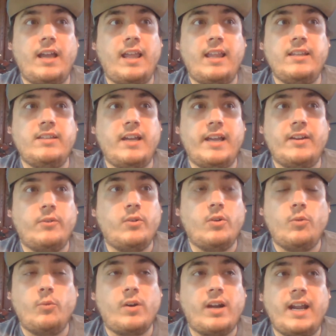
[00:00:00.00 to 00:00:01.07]
I, I don't
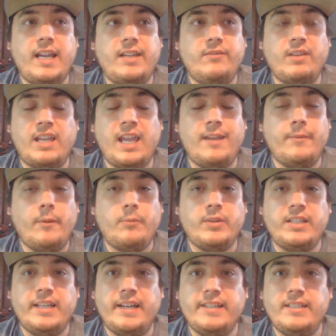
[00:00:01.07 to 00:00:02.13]
know where I even came up with
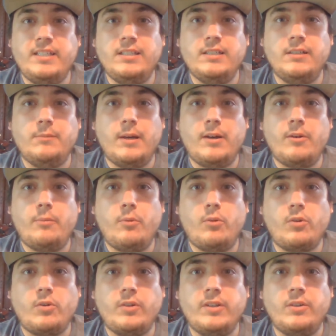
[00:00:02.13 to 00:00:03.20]
the idea about
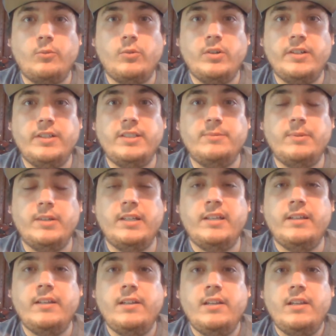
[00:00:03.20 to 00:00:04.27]
Portal in the Woods, but
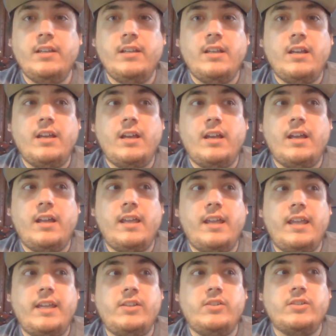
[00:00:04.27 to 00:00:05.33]

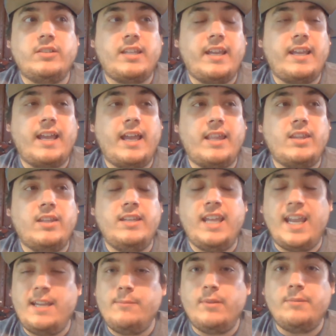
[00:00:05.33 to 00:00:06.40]
it just like the
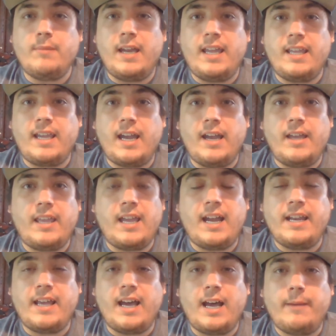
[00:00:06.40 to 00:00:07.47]
name and
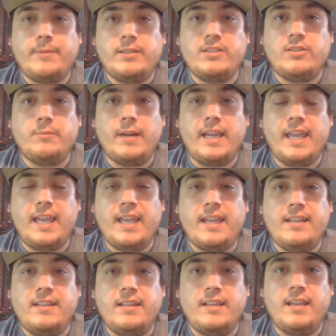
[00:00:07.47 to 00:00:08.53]
kind of hopped into my
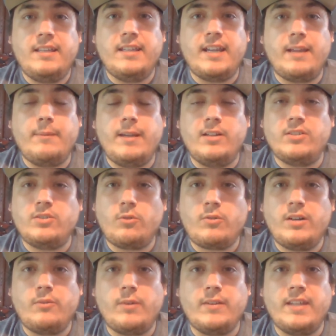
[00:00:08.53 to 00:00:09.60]
head, and then I made a
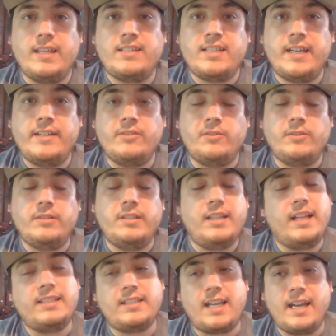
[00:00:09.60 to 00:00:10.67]
story around that title.
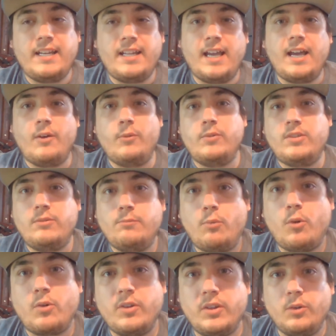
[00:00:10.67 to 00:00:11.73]
That's kind of how
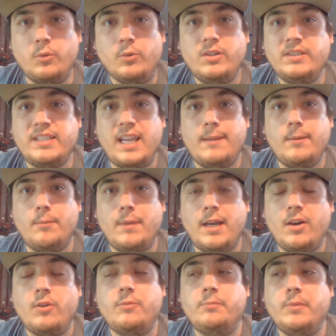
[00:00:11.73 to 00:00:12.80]
Portal in the Woods came
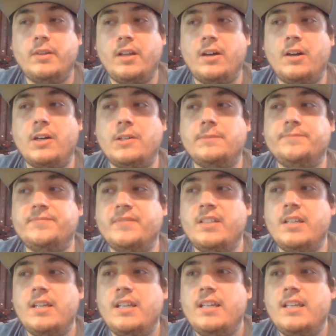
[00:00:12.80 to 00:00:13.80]
about. But um,